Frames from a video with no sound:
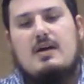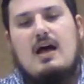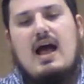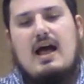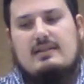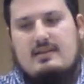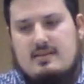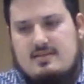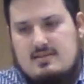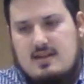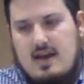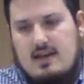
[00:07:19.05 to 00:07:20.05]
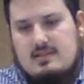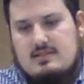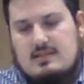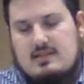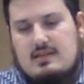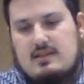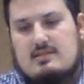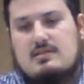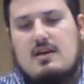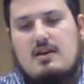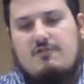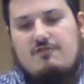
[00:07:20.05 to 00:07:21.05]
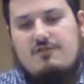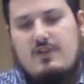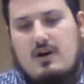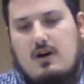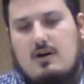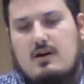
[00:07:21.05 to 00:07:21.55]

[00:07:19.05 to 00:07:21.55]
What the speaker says: hadith sciences, fiqh,